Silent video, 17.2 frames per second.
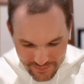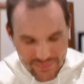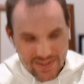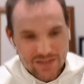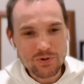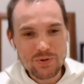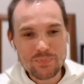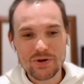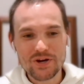
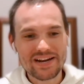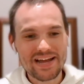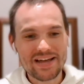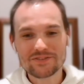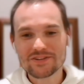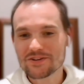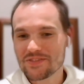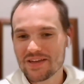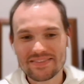we put it out
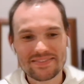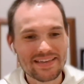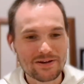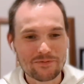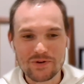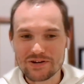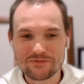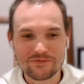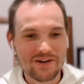there. That thing
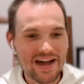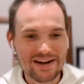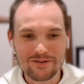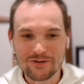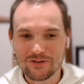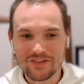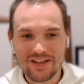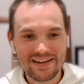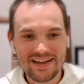went
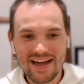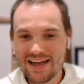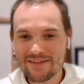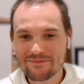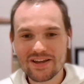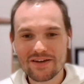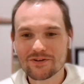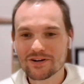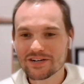viral. Like
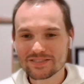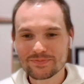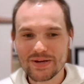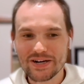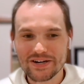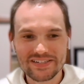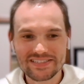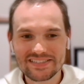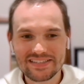I've never
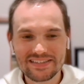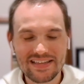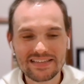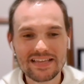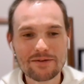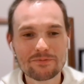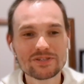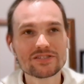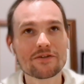experienced it. Like
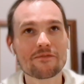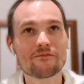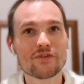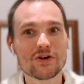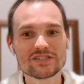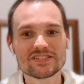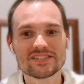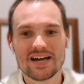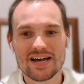that was the
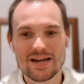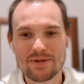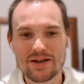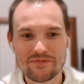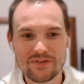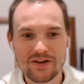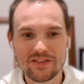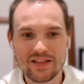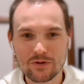first time I
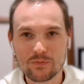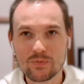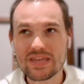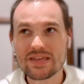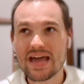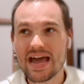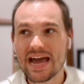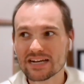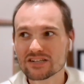felt like
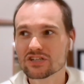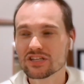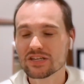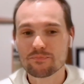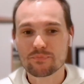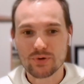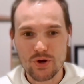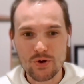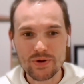we actually
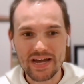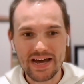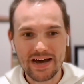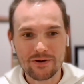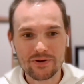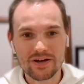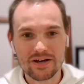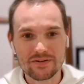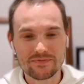broke
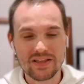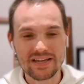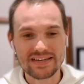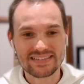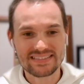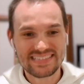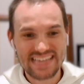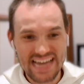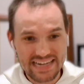out of like
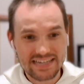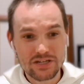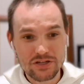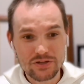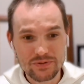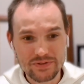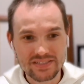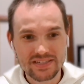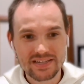tech
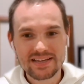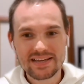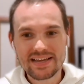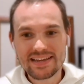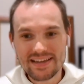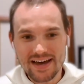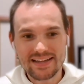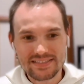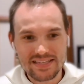news and
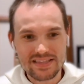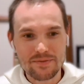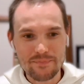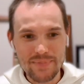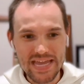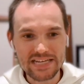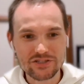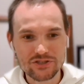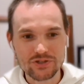got into the
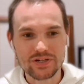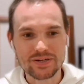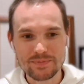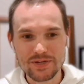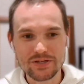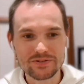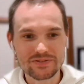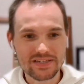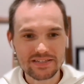mainstream
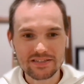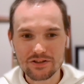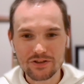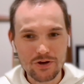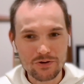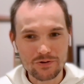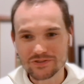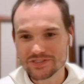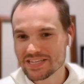news. Like the
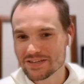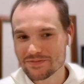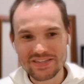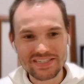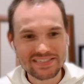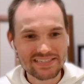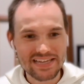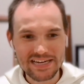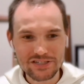local
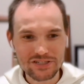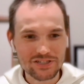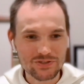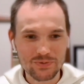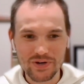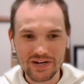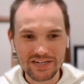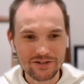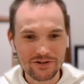TV stations
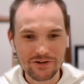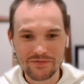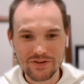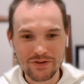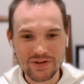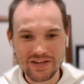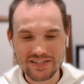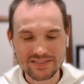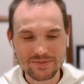were
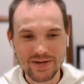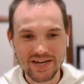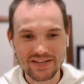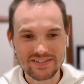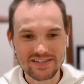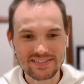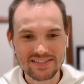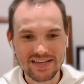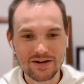interviewing us about
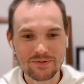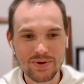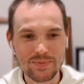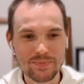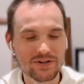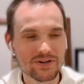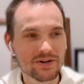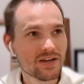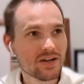this. I
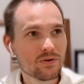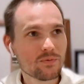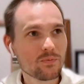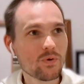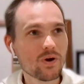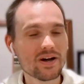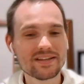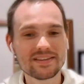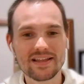remember
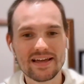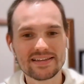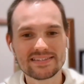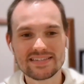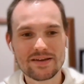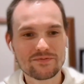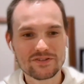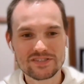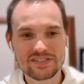one like
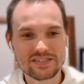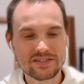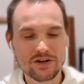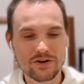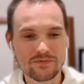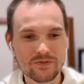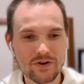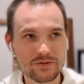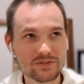San
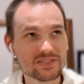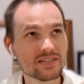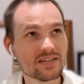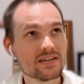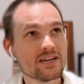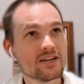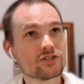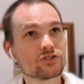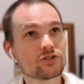Francisco folks
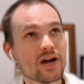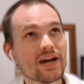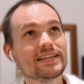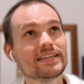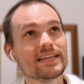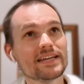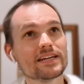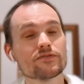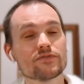
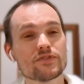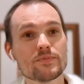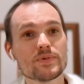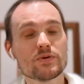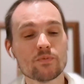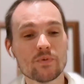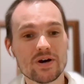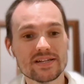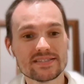tried to interview
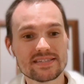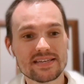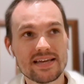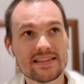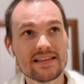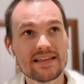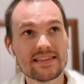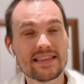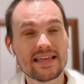me once,
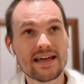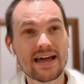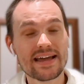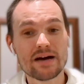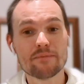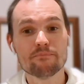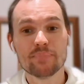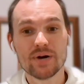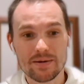and then I
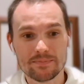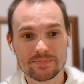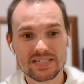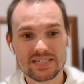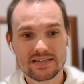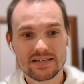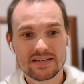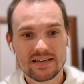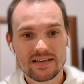got
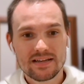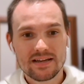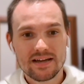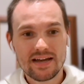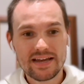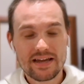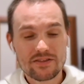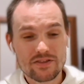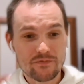bumped.
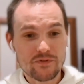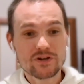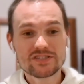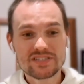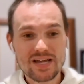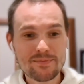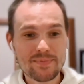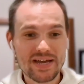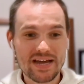The
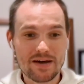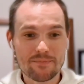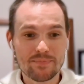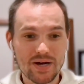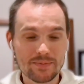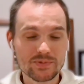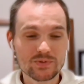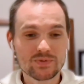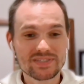first time I got
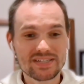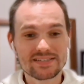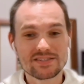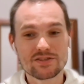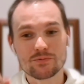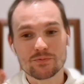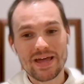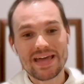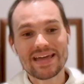bumped was because
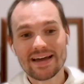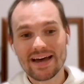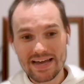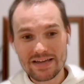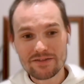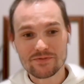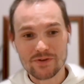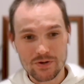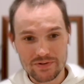the red
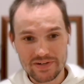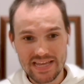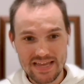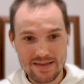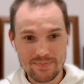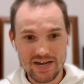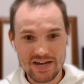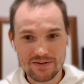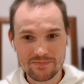iPhone
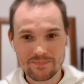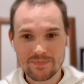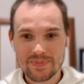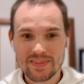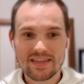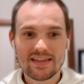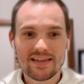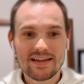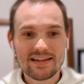came out.
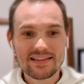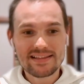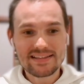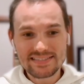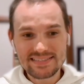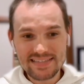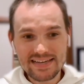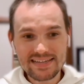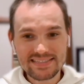And then the
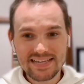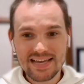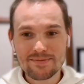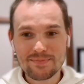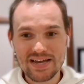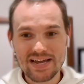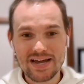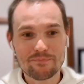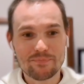second
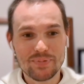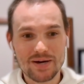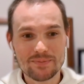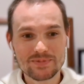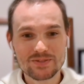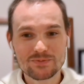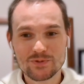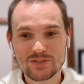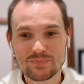time I got
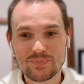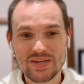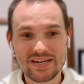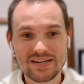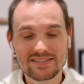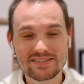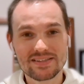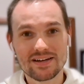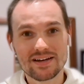bumped was
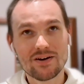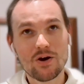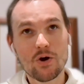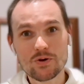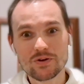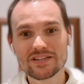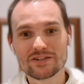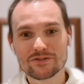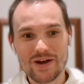because the
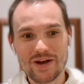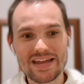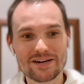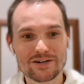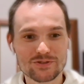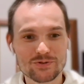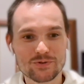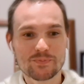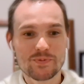Oakland
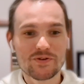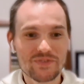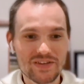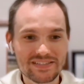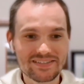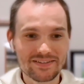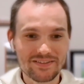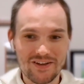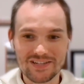Raiders were
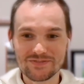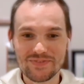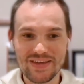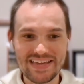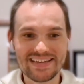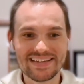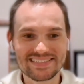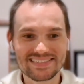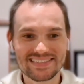moving to Las
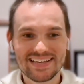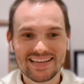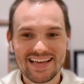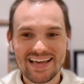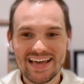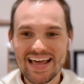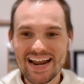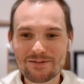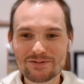Vegas.
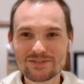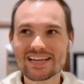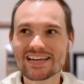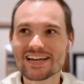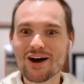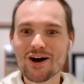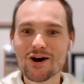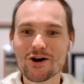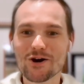And I was
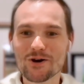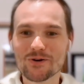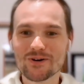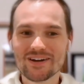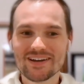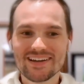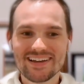like, oh,